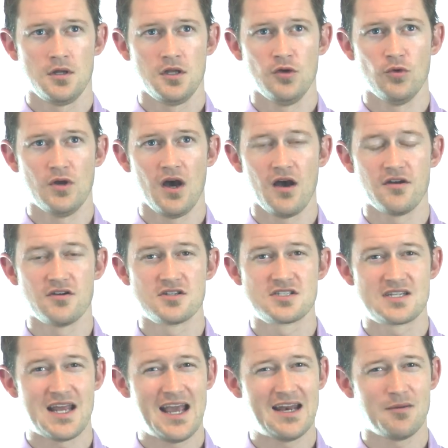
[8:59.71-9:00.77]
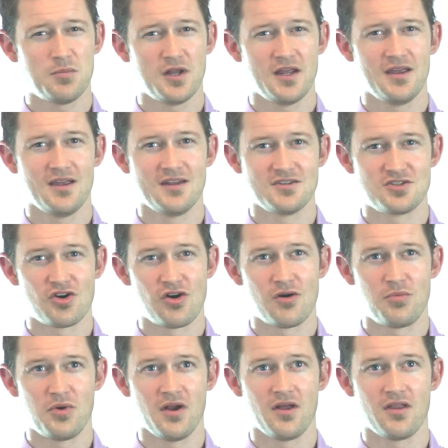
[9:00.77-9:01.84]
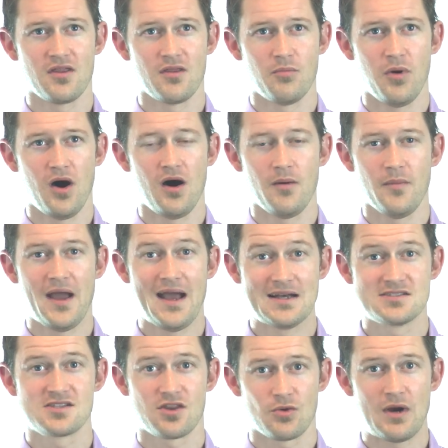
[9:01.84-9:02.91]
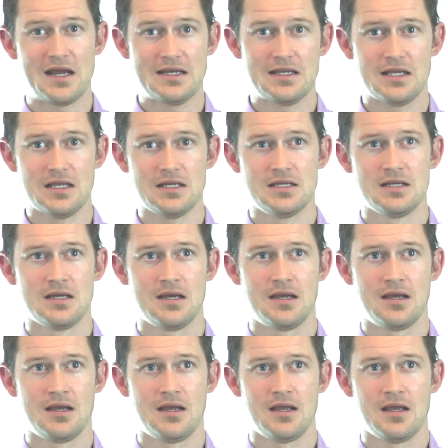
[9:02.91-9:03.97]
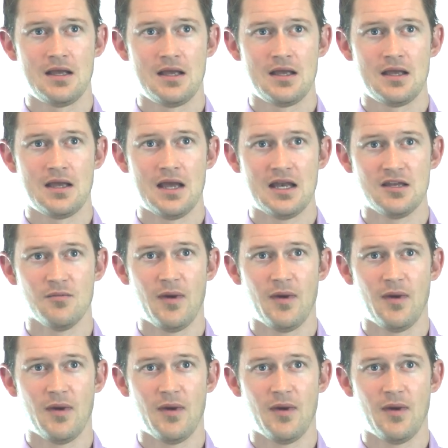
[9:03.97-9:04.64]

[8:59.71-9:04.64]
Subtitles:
You would understandably interpret the bomb as threatening, and